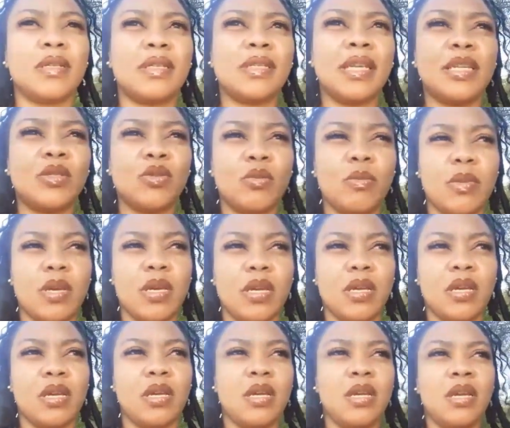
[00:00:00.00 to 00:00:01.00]
said to me.
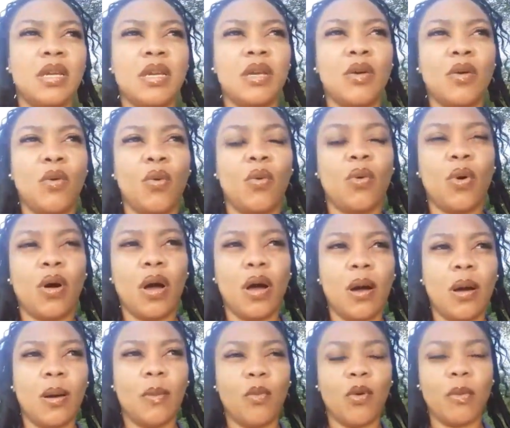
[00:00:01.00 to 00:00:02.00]

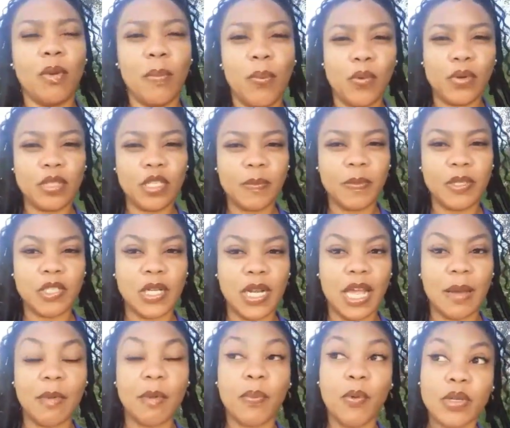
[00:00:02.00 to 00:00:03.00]
When I post a picture,
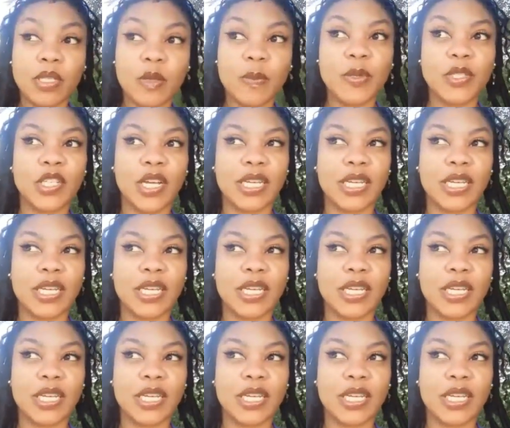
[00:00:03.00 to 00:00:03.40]
like I post